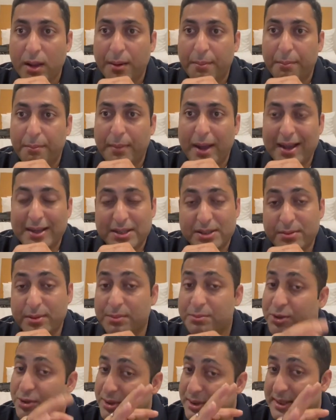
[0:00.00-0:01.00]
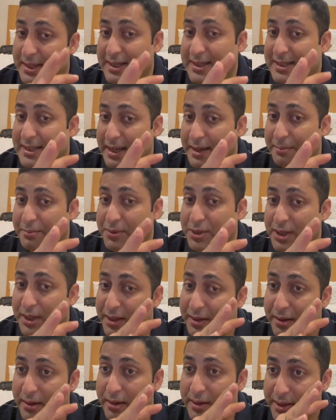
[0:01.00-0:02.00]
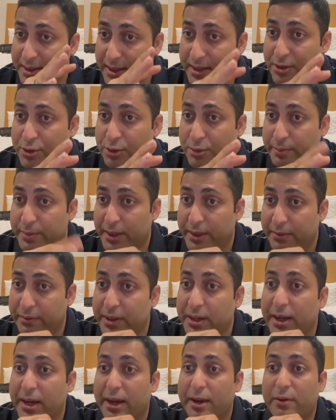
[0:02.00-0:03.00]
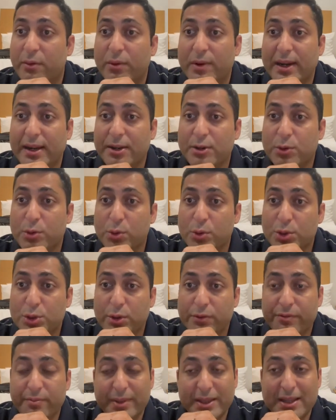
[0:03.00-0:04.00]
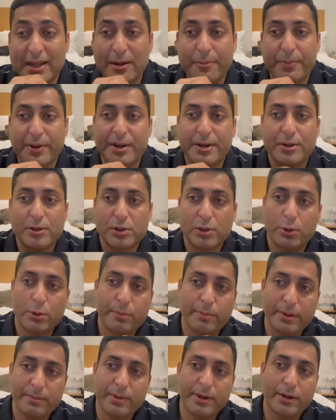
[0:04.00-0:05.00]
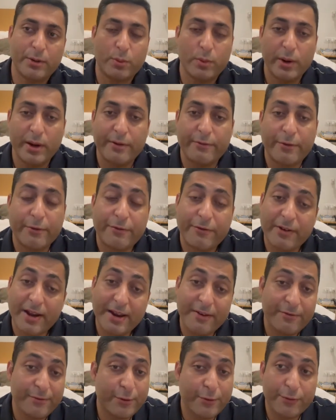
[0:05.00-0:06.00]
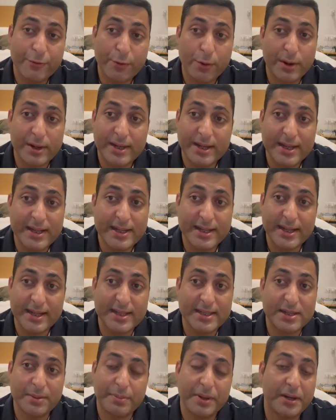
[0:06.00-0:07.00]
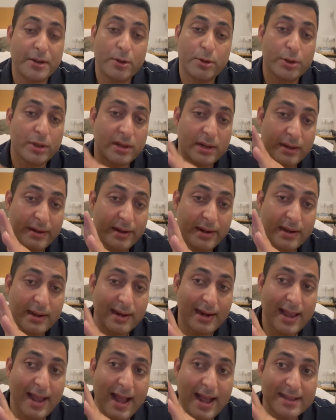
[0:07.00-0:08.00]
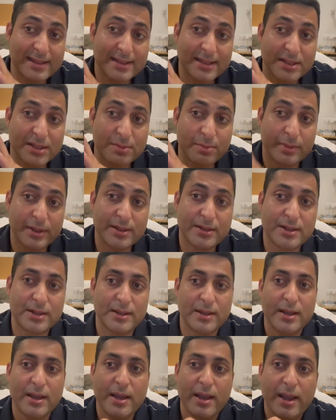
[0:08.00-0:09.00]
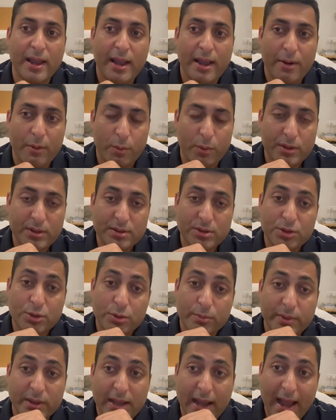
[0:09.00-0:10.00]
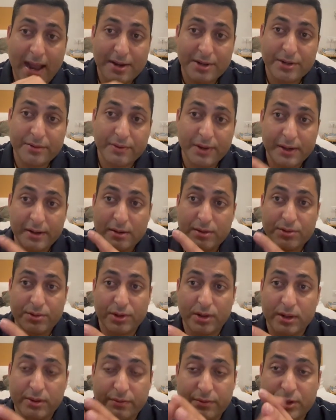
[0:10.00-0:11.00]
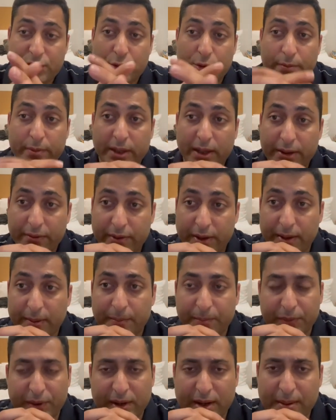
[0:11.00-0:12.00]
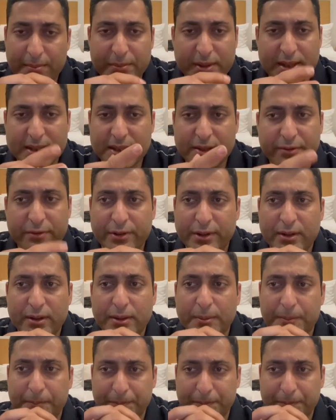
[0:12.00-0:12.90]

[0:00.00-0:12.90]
Maximum 6 mg in a day should be given. Equivalent dose of methylprednisolone may be required for 5 to 14 days depending on the clinical assessment. What should be the antiviral drug which should be given? Remdesivir,